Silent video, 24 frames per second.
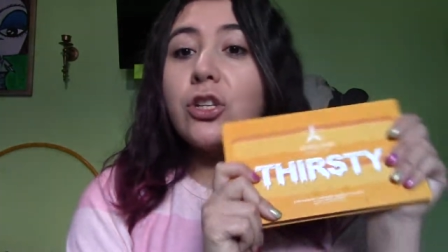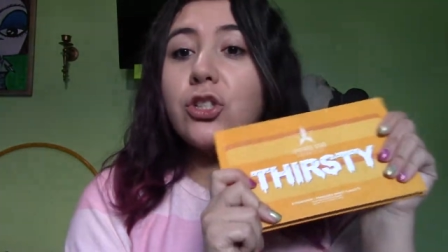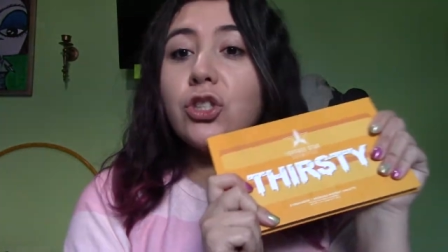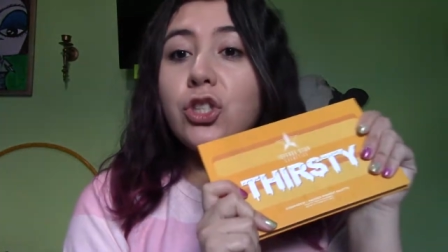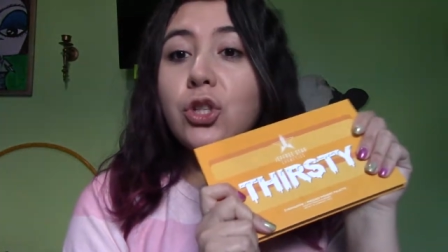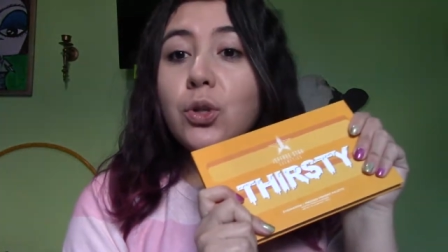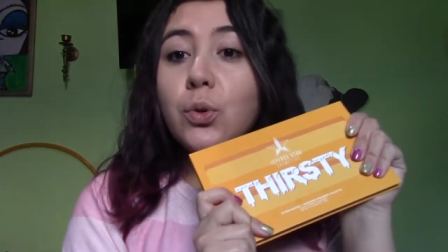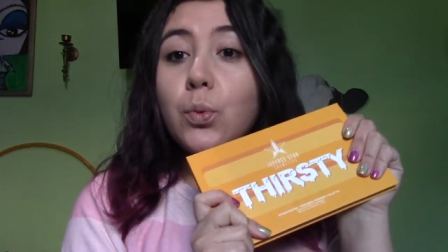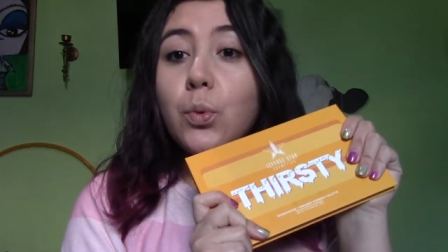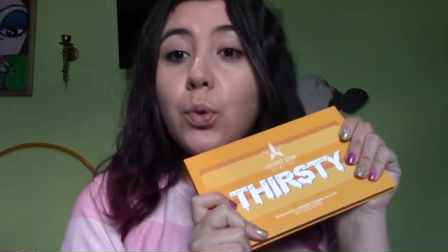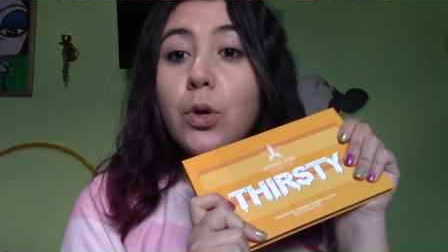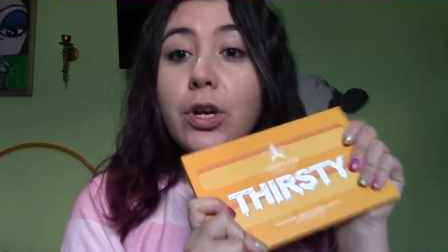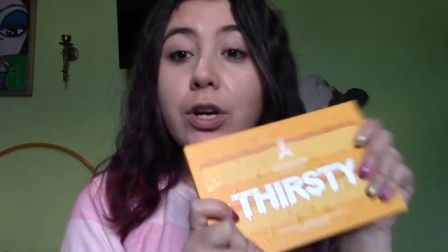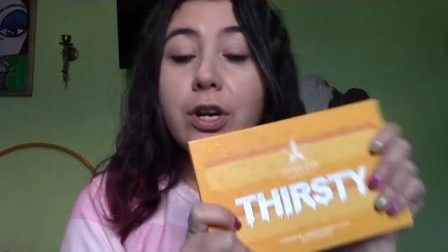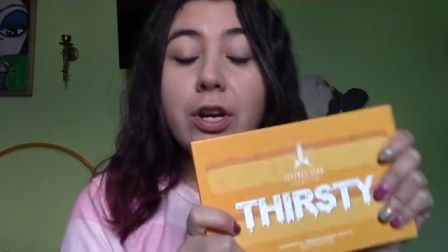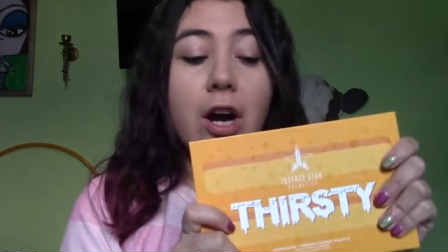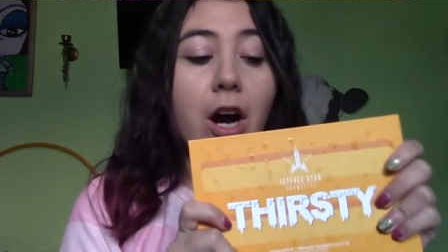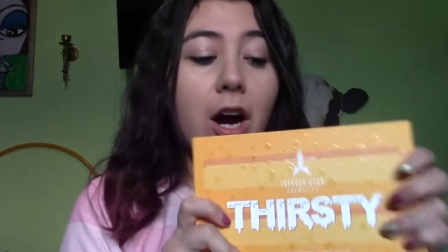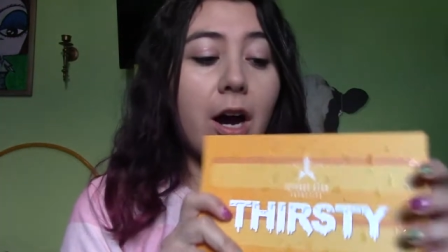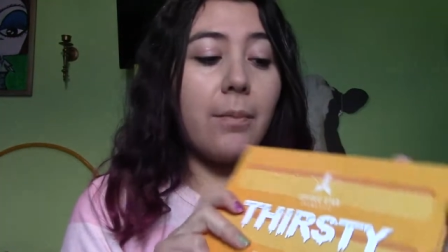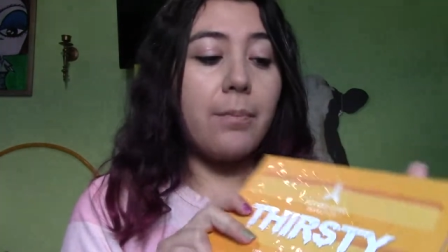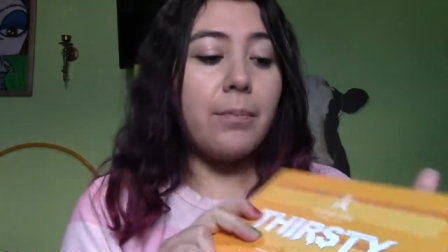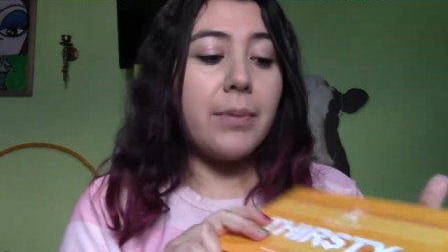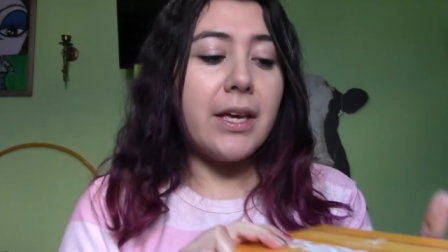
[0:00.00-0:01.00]
to
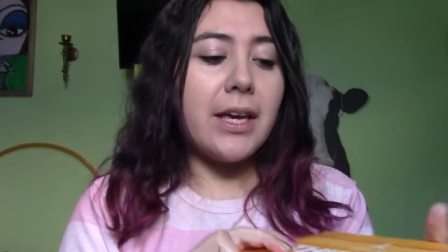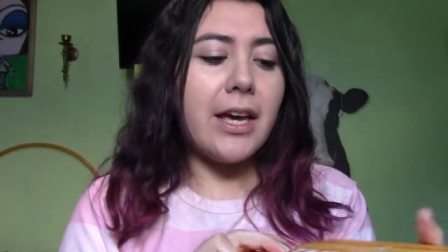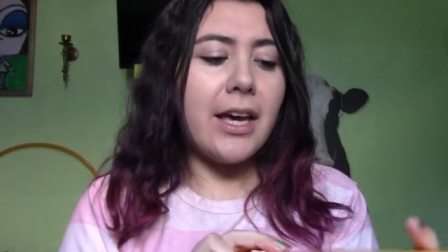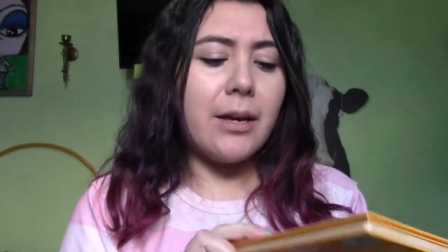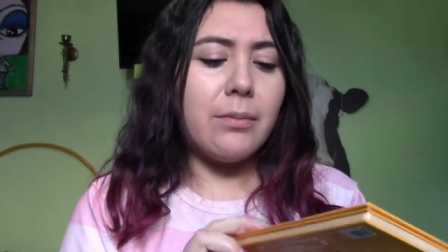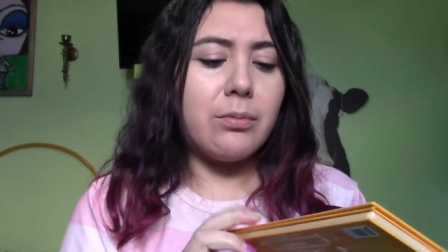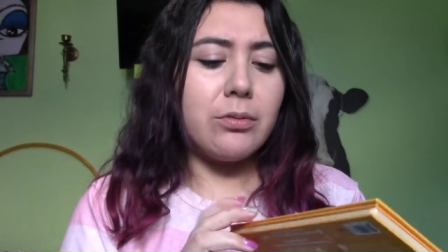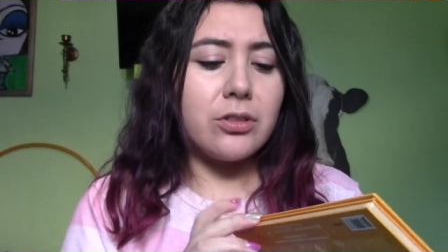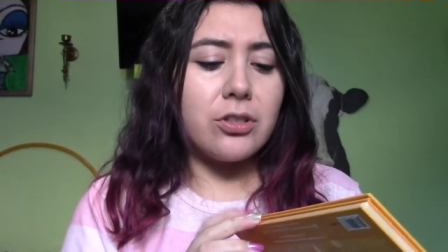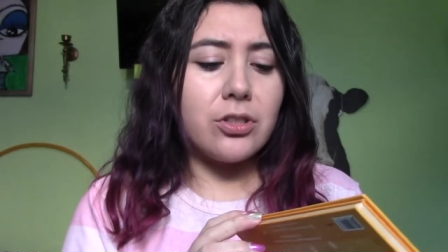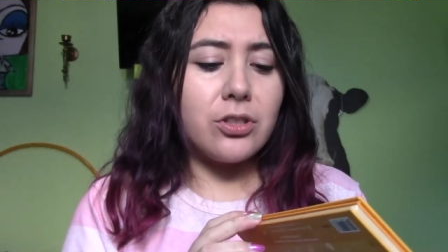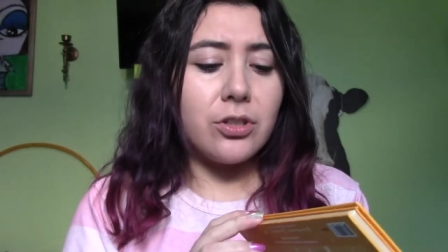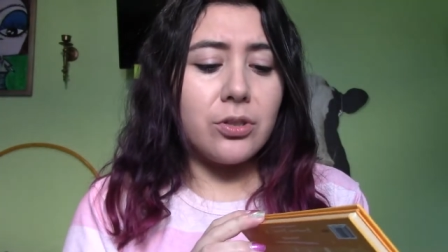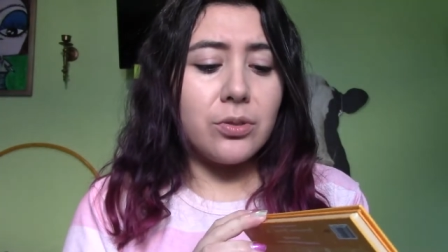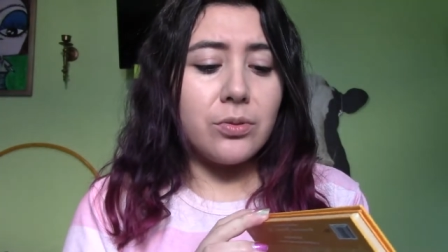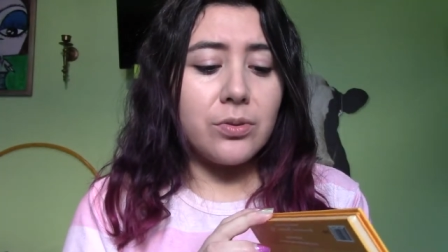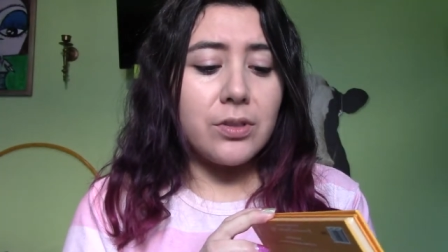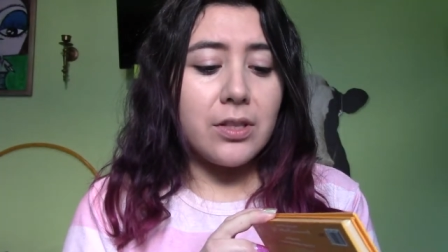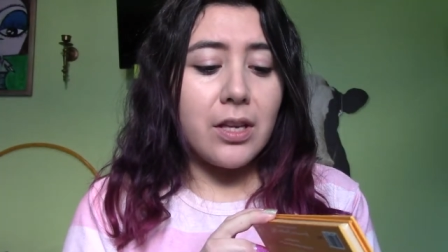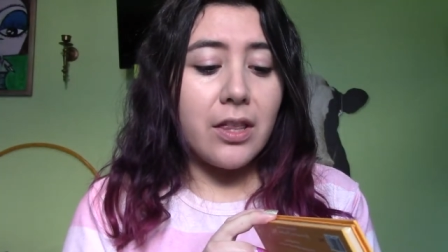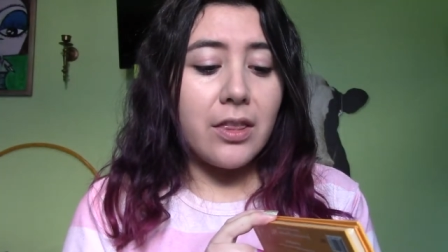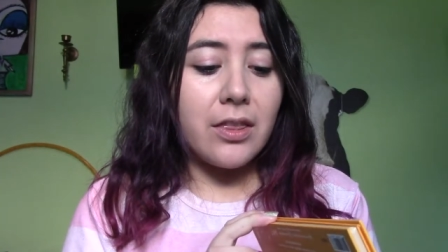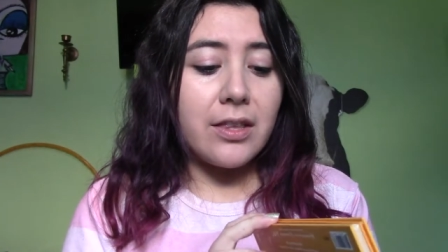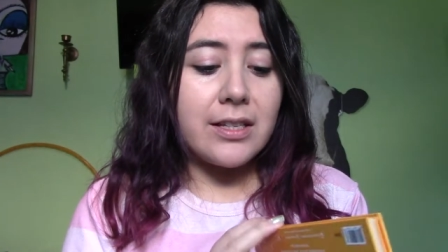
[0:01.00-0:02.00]
not be able to
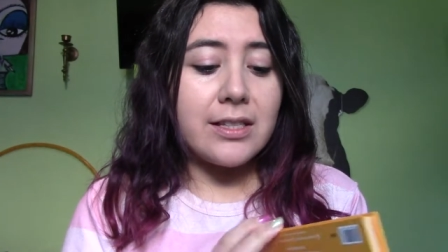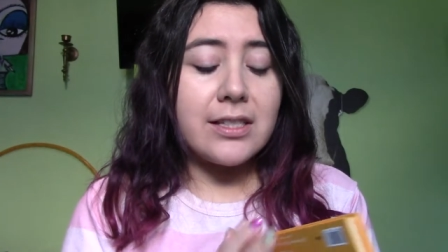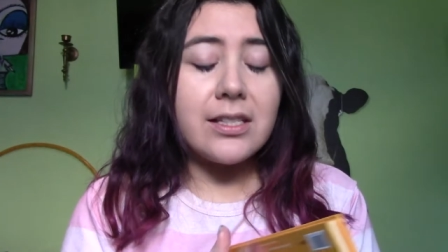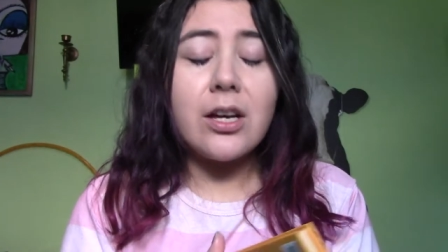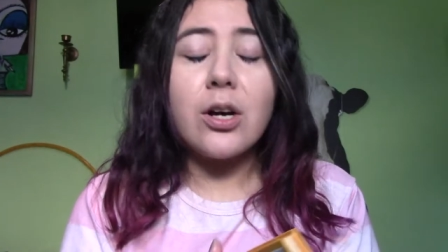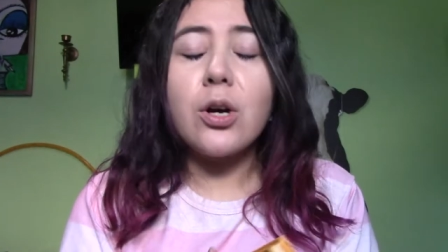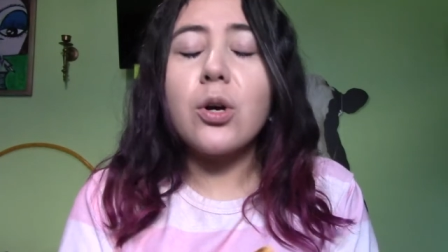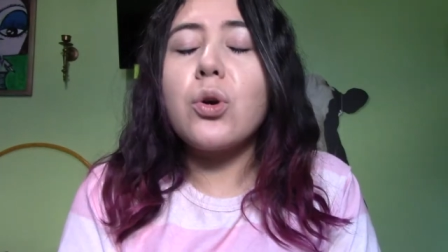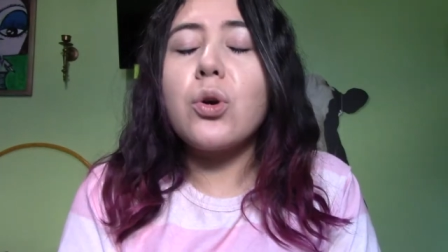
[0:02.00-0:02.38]
use this